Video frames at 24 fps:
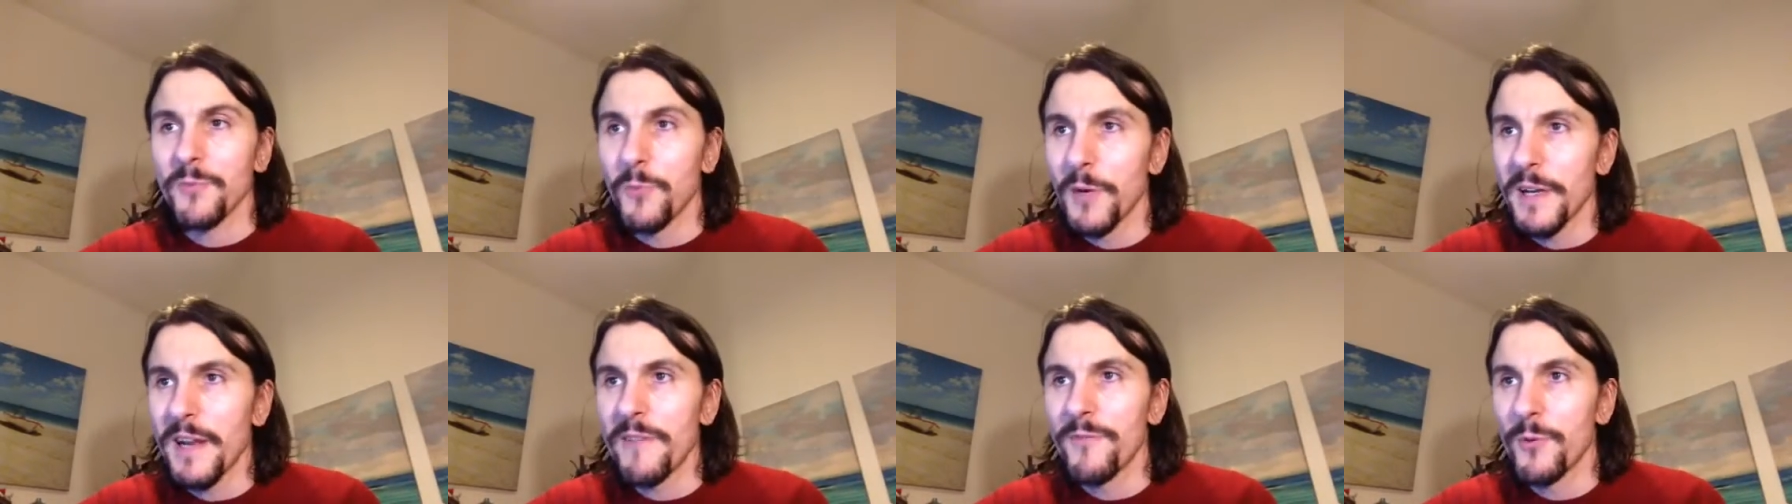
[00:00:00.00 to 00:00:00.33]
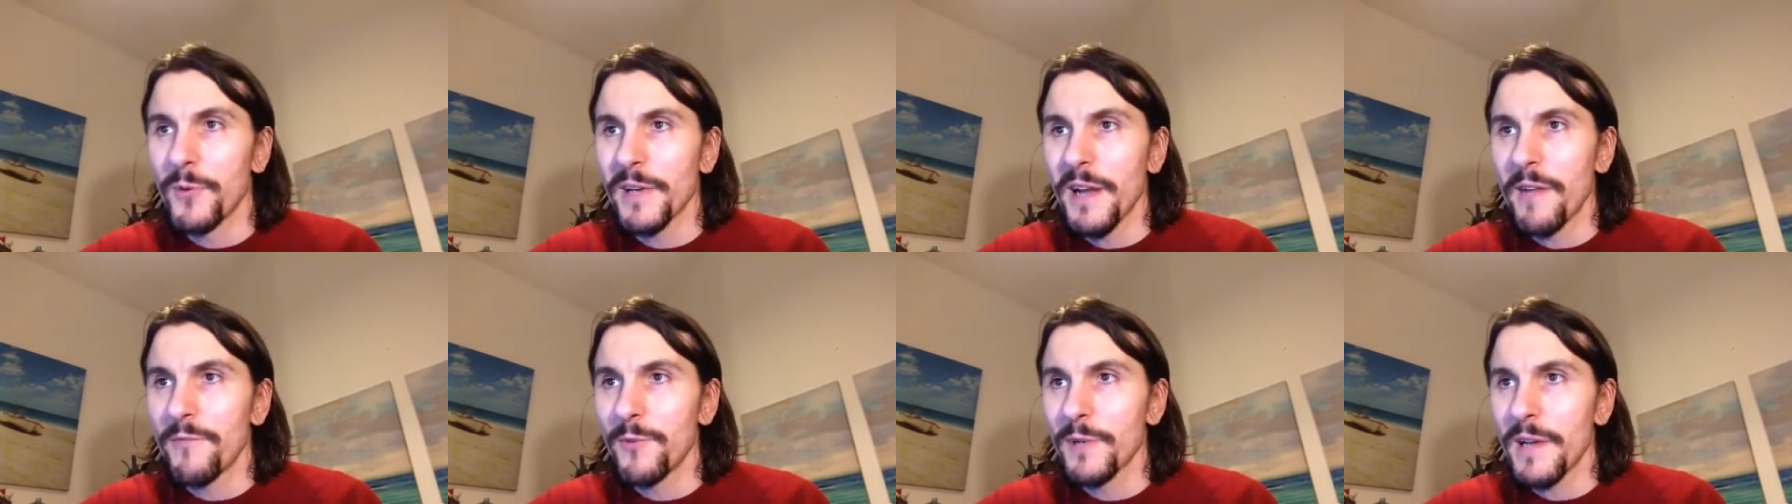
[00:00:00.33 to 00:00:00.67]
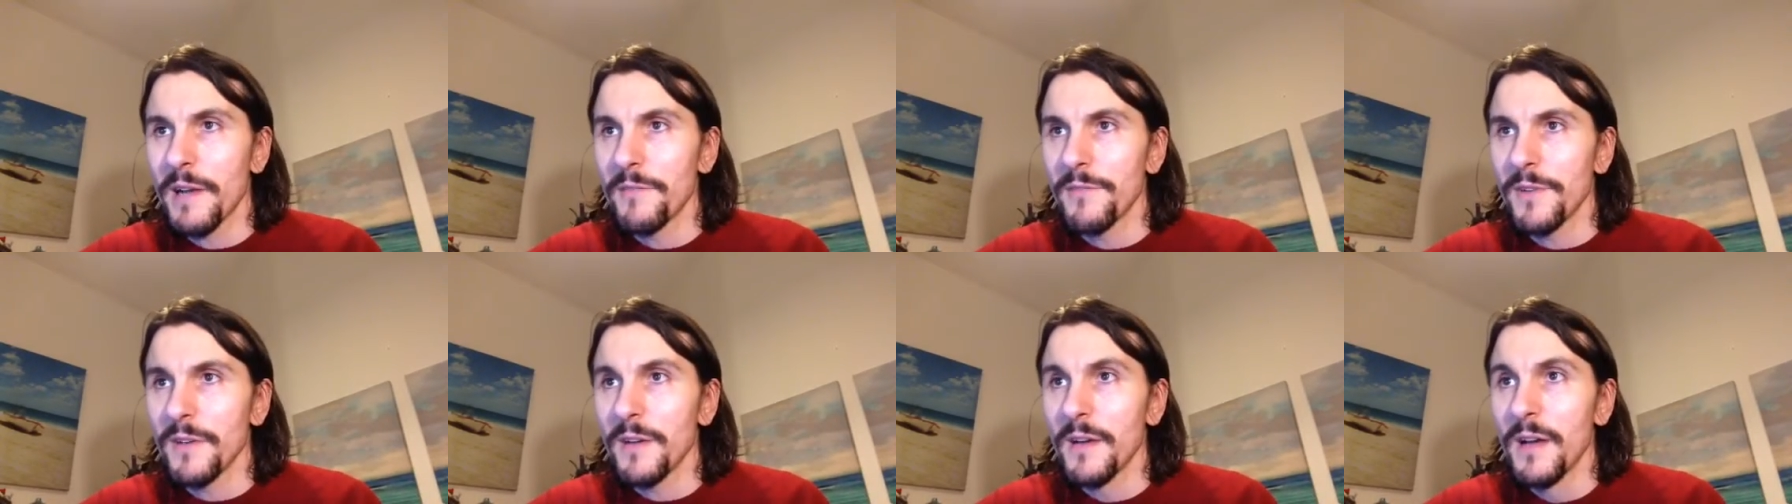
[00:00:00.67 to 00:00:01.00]
whatever, whatever,
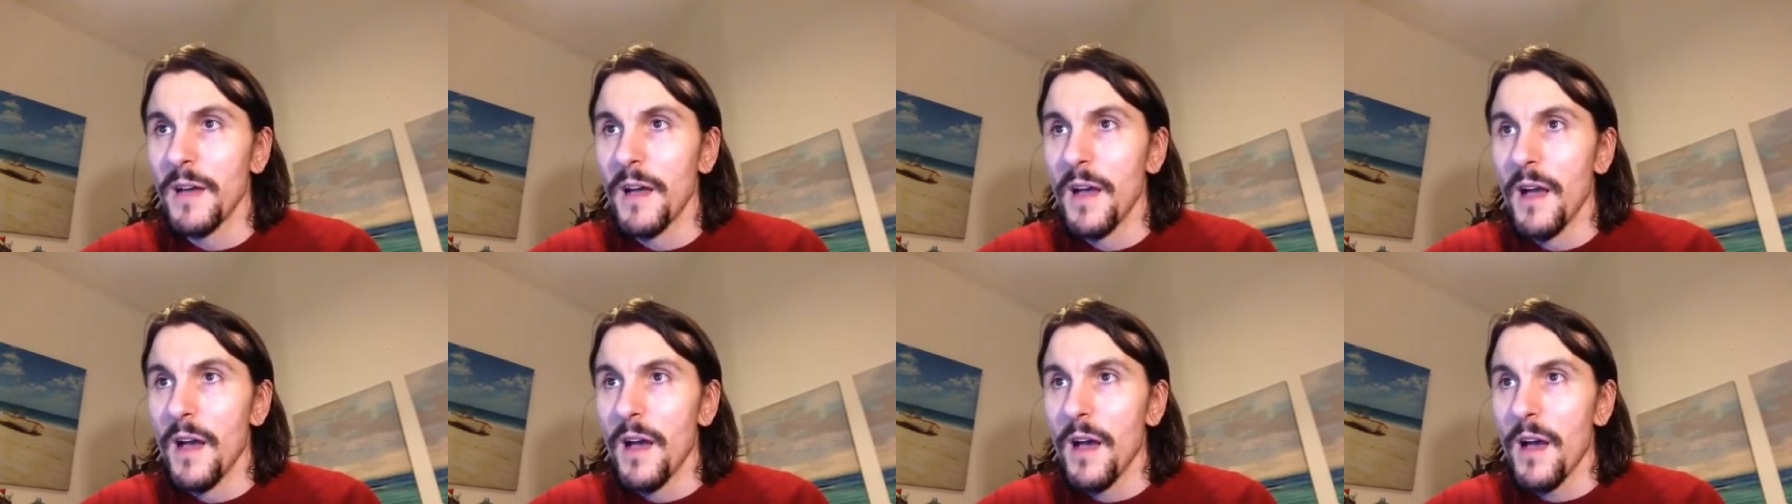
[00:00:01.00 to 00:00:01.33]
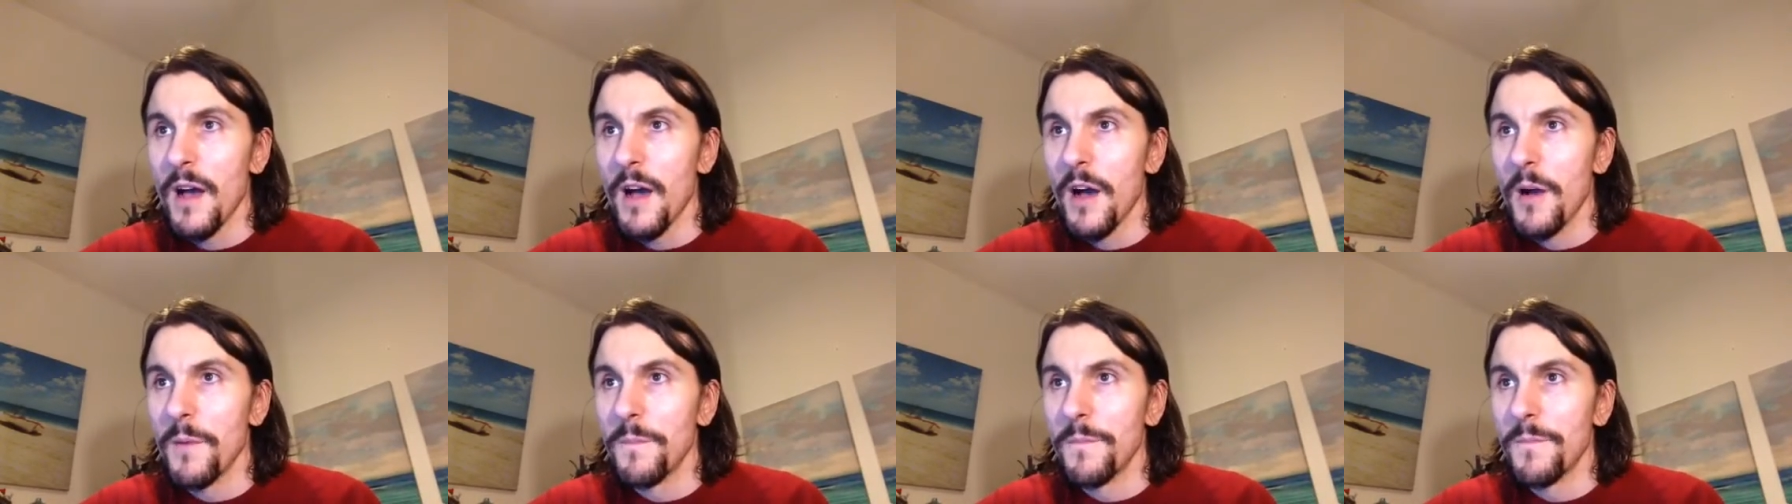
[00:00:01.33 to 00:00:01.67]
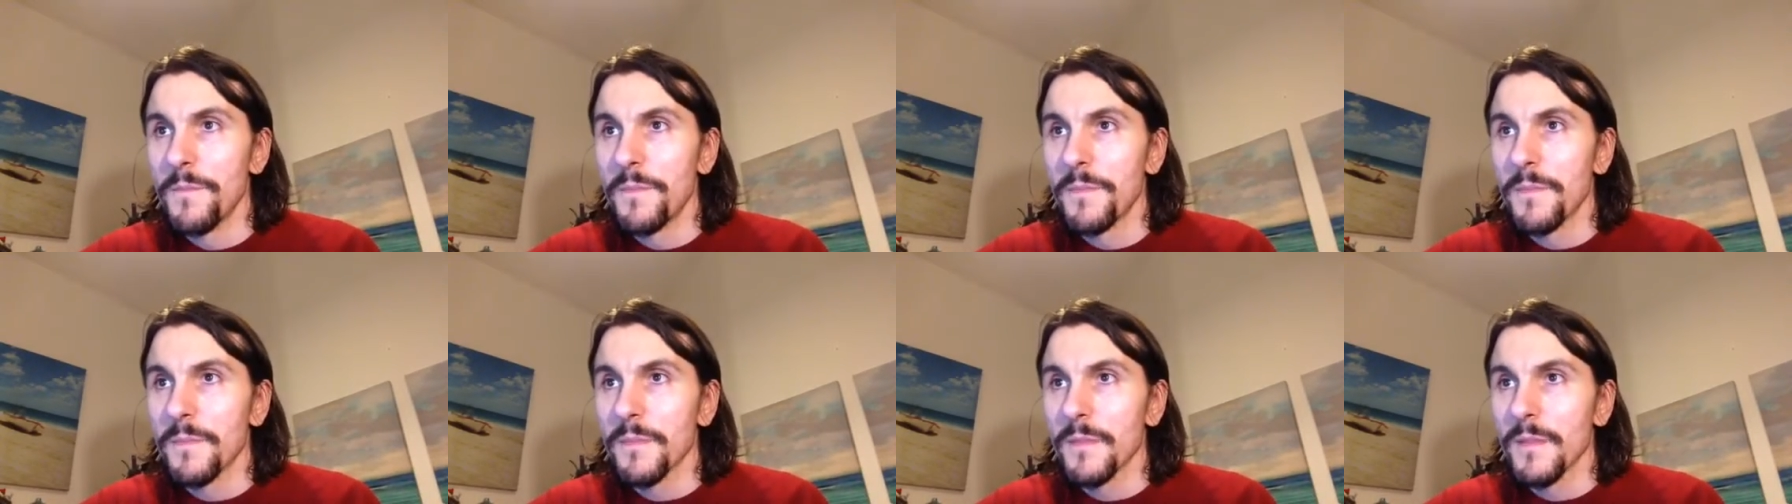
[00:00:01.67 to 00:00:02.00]
whatever.
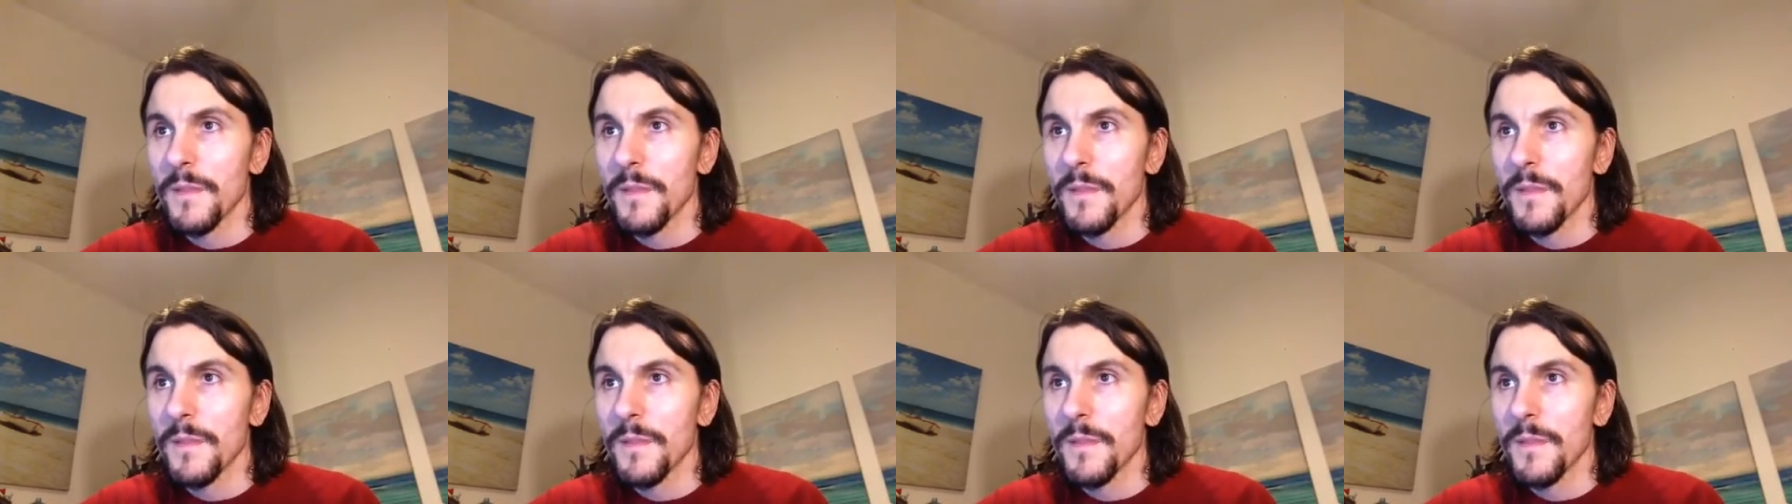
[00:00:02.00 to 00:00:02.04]
Um,